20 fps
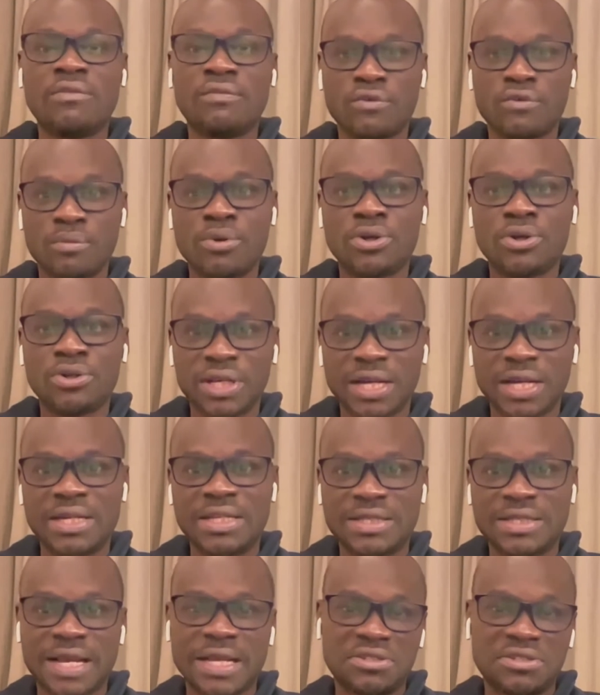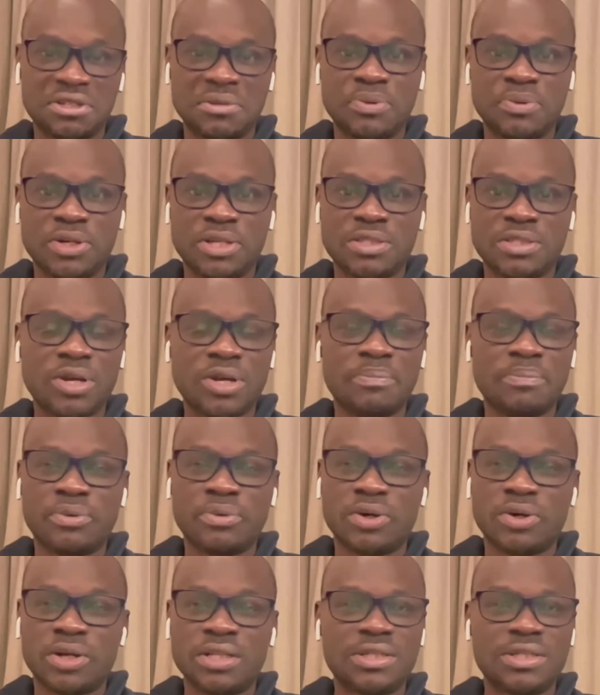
In football, you can decide three points, but in